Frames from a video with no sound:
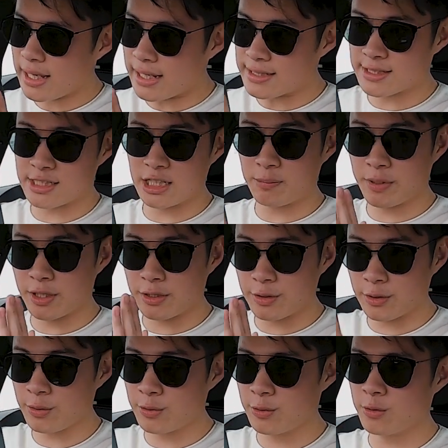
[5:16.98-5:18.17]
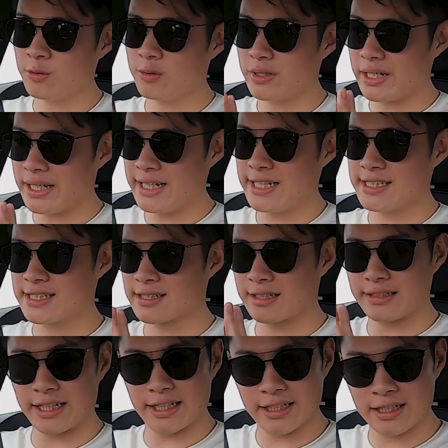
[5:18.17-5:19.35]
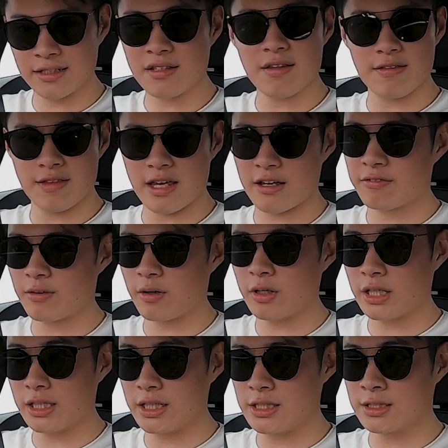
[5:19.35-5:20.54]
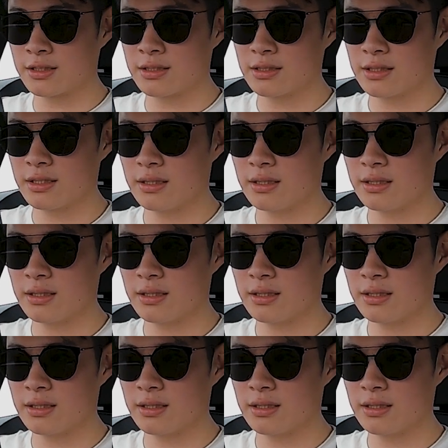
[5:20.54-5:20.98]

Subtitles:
And CPU is Canadian, therefore it is